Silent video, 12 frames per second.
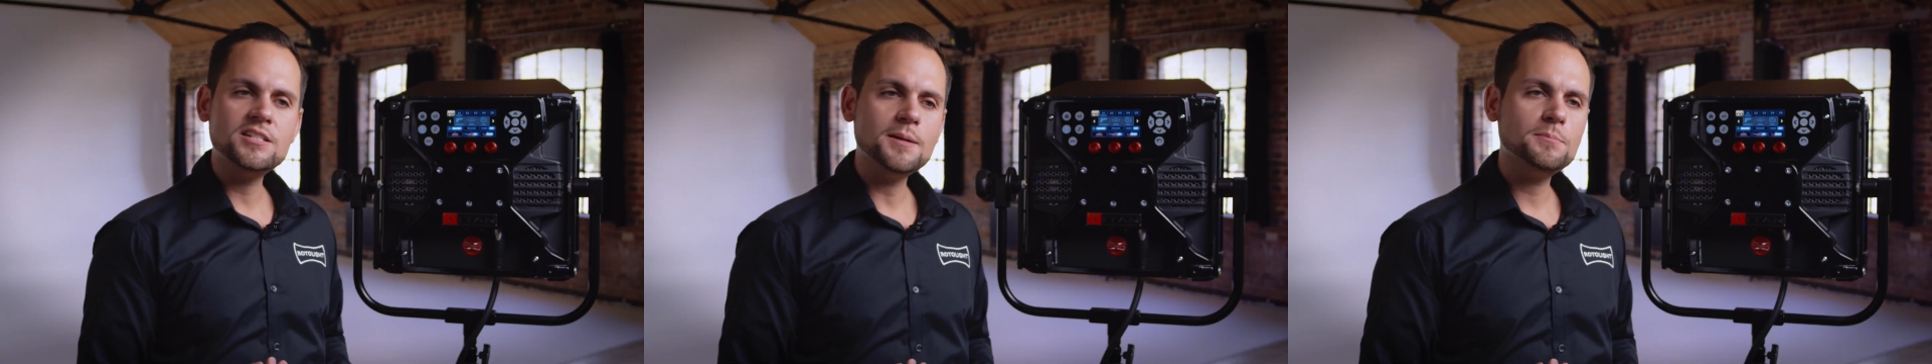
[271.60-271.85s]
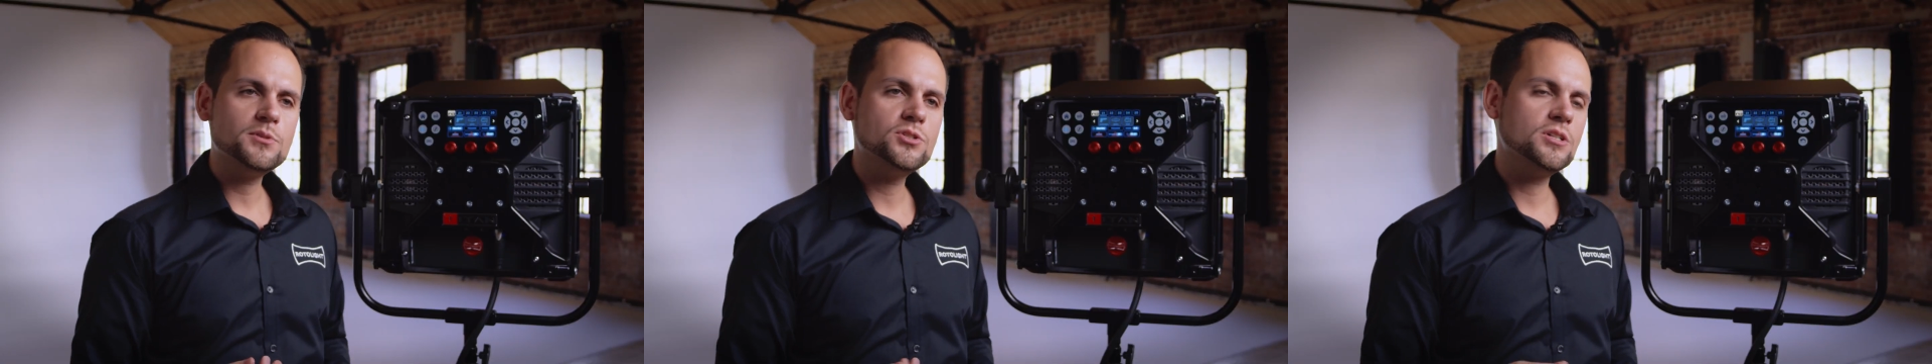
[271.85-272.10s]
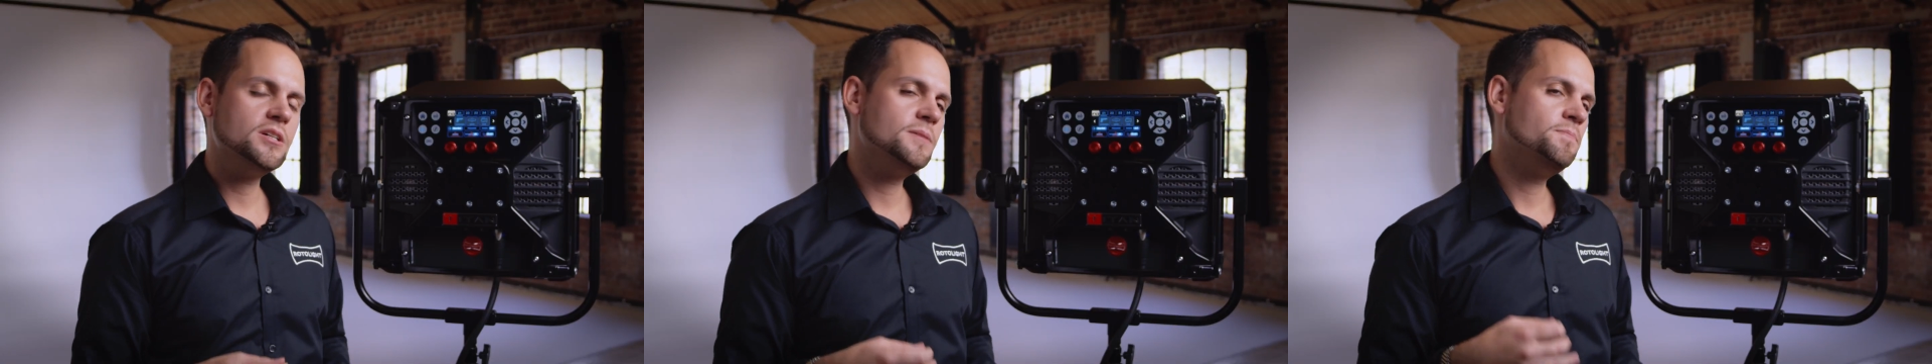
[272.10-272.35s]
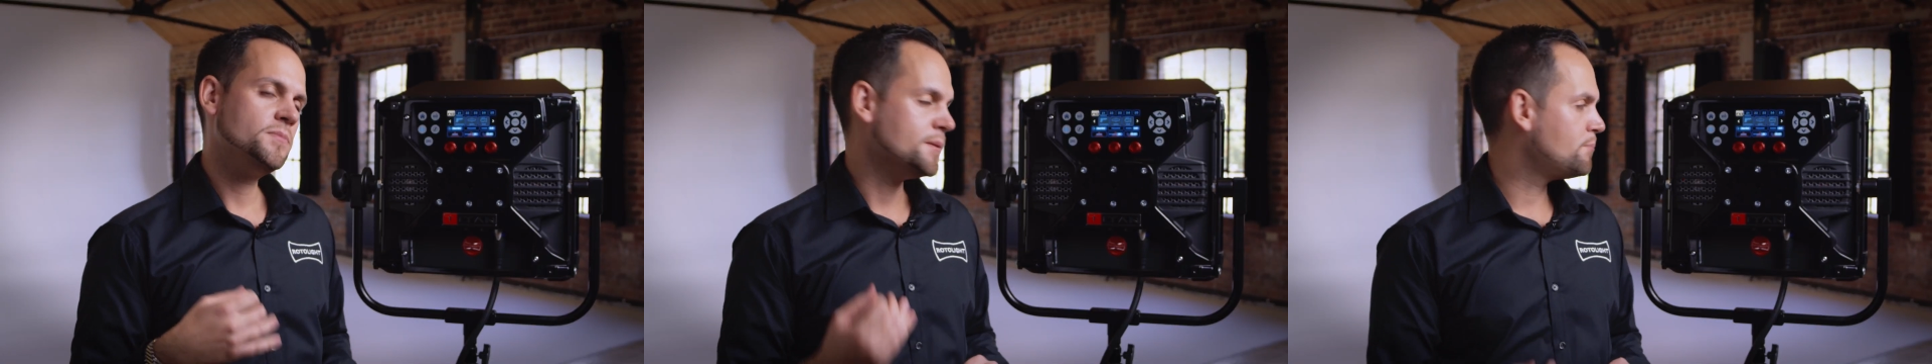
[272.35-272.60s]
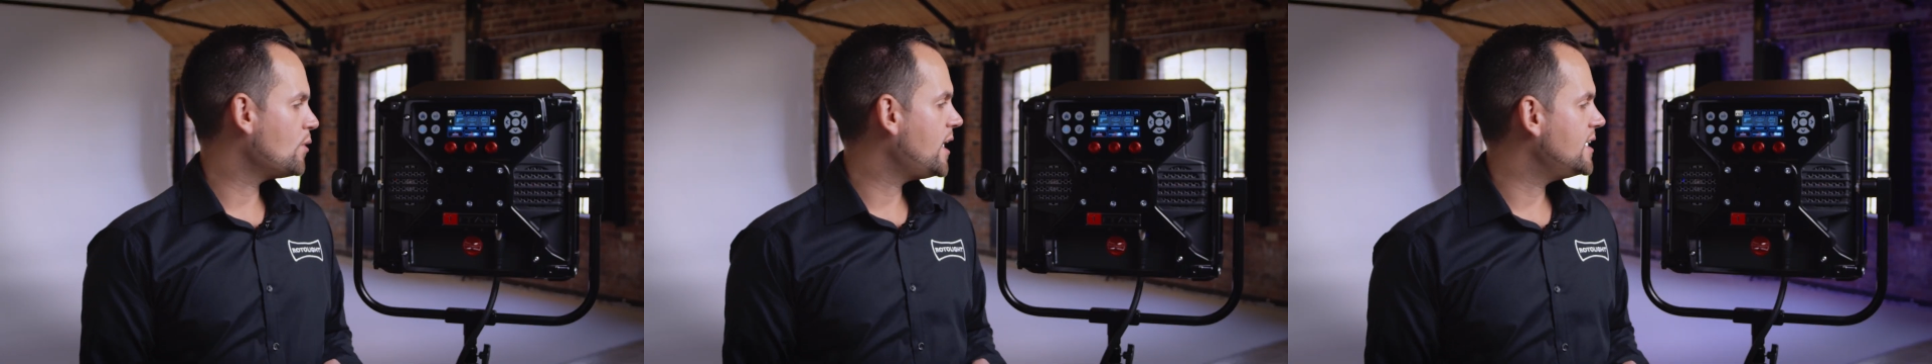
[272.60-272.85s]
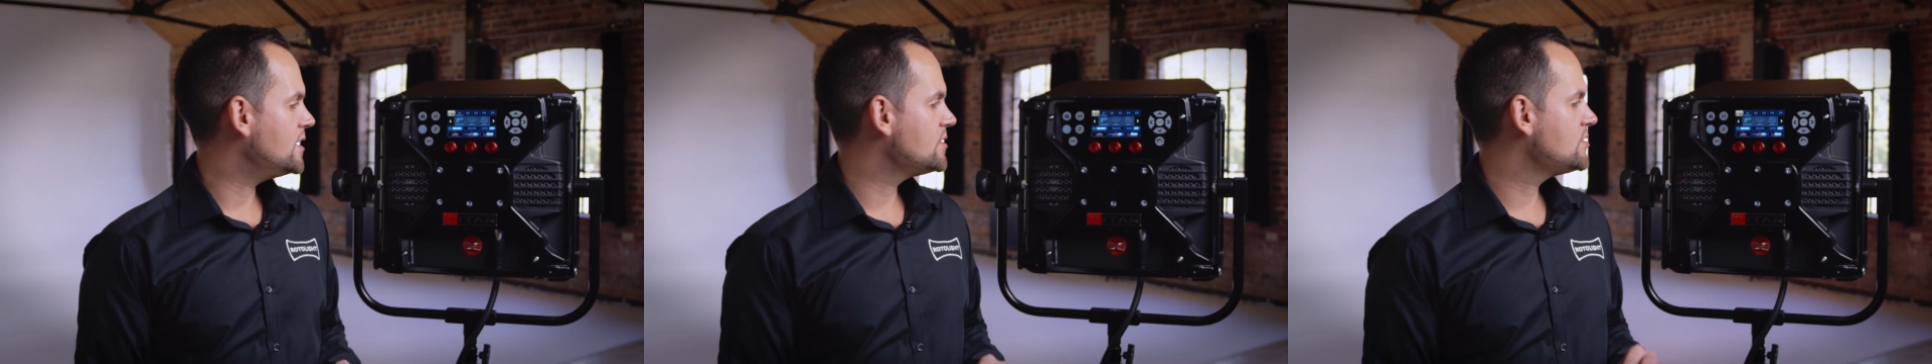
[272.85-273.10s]
temperature, the
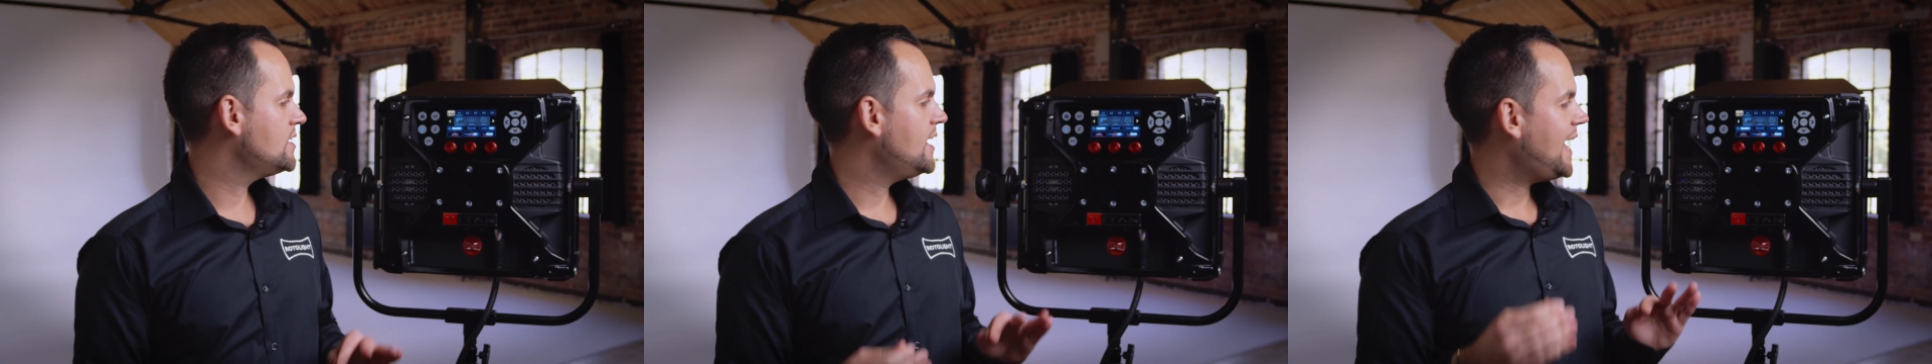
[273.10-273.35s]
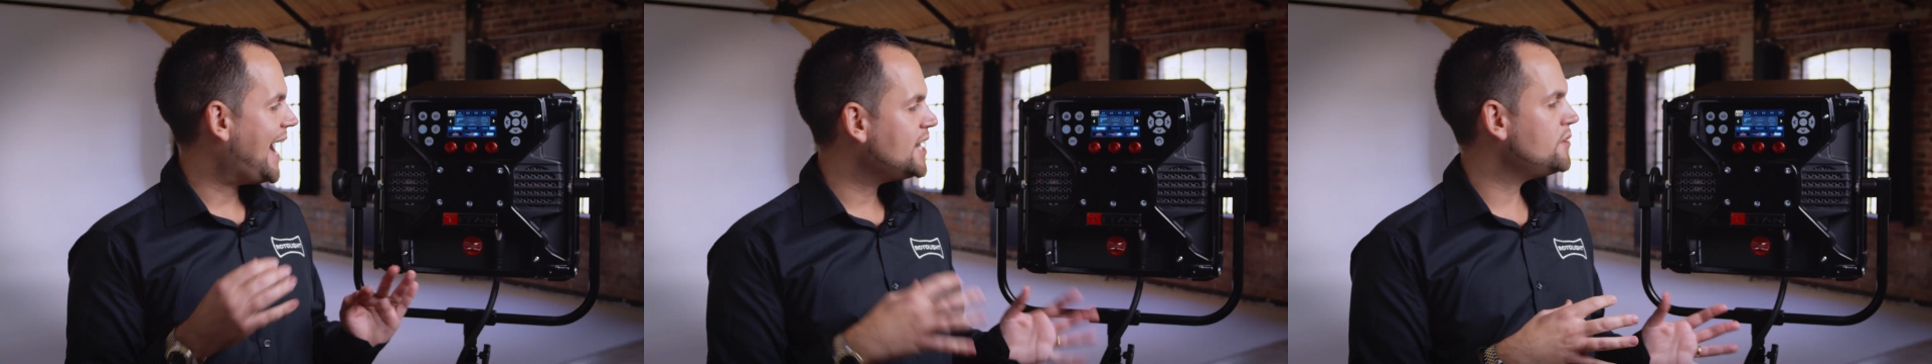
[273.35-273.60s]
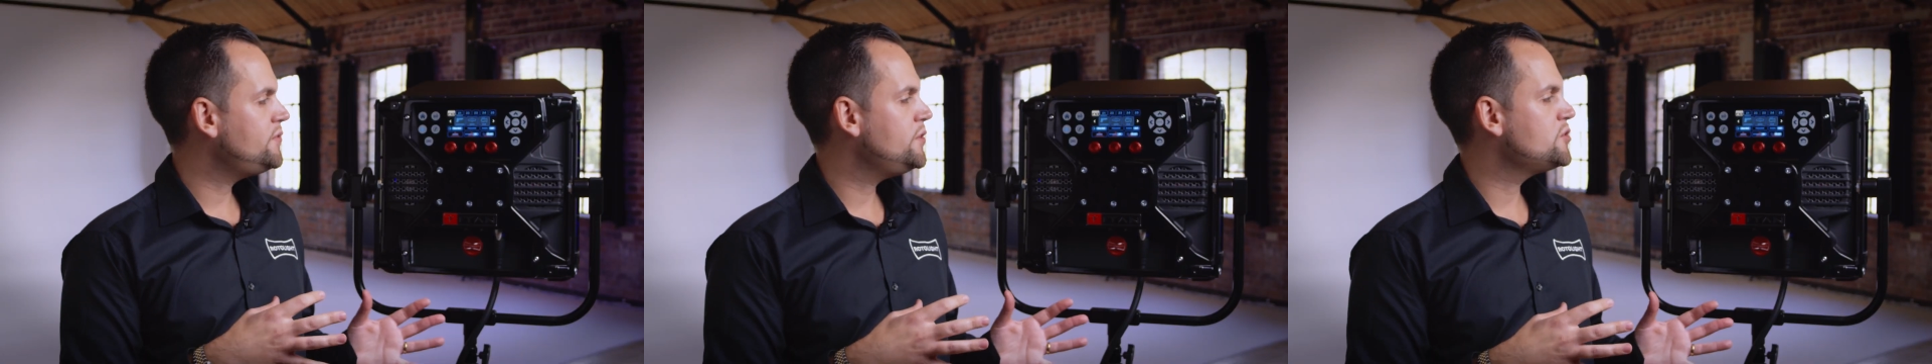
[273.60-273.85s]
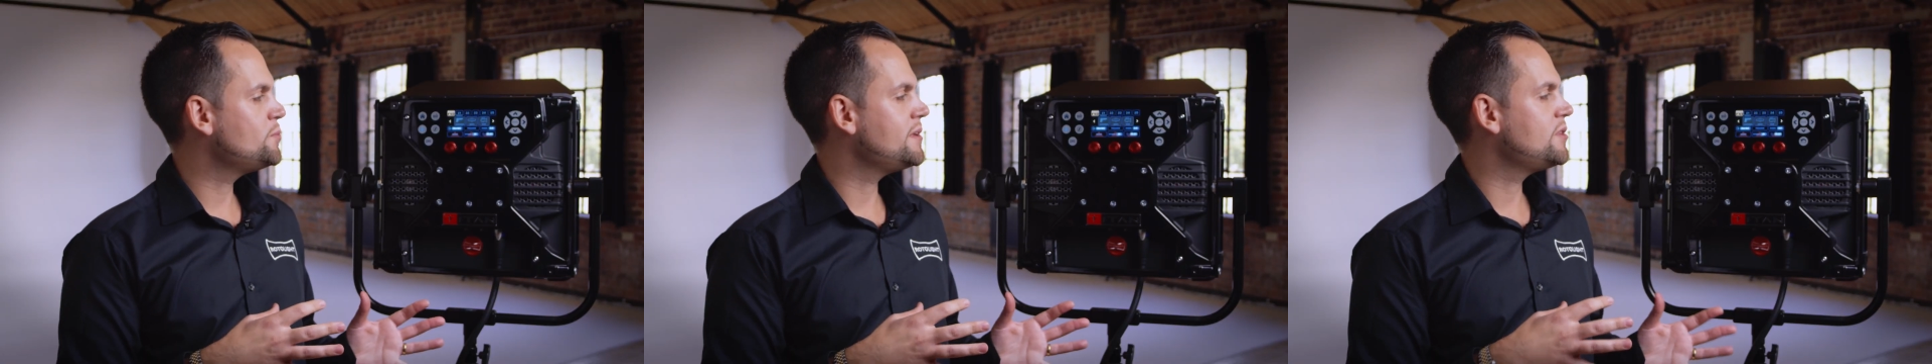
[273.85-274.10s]
brightness, and diffusion